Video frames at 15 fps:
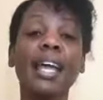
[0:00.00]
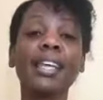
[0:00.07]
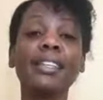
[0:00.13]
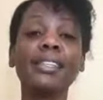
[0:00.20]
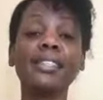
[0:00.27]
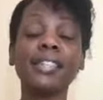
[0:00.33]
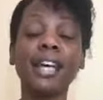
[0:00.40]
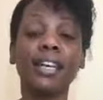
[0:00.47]

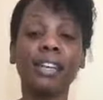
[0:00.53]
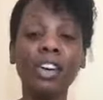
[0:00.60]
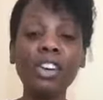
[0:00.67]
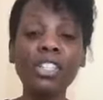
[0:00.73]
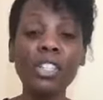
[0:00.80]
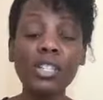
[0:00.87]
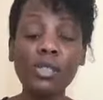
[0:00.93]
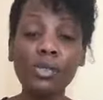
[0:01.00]
is
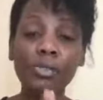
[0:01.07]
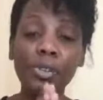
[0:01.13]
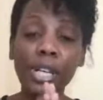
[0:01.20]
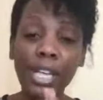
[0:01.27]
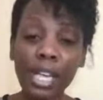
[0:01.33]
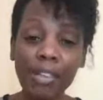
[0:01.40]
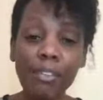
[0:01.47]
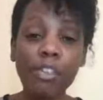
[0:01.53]
not just to
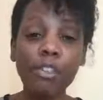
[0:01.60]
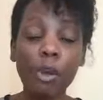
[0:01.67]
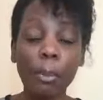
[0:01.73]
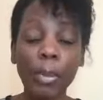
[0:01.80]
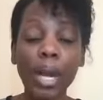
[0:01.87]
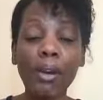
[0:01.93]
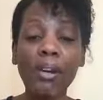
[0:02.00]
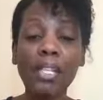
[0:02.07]
forgive if your
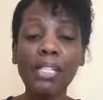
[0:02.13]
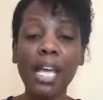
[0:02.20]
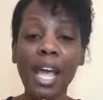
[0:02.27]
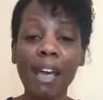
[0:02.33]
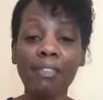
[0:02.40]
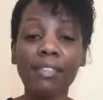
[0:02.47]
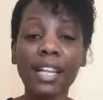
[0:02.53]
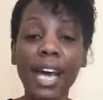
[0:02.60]
parents
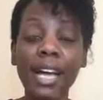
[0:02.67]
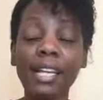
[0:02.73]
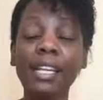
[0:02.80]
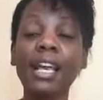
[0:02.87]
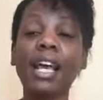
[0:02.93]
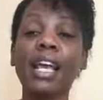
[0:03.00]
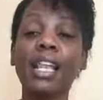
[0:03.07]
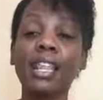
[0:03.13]
have
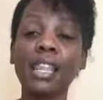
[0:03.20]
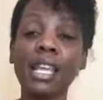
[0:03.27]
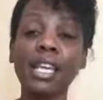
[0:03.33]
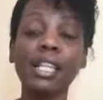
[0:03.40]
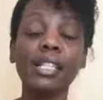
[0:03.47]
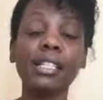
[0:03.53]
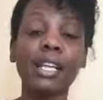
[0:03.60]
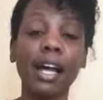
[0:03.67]
done
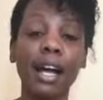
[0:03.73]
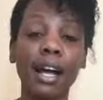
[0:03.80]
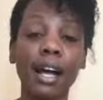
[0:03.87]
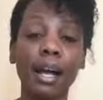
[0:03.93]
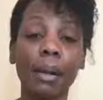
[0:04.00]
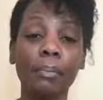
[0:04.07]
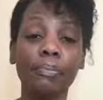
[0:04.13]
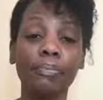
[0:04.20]
things
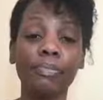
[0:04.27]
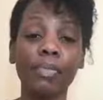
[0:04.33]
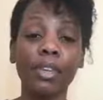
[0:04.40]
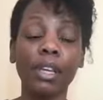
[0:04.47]
um,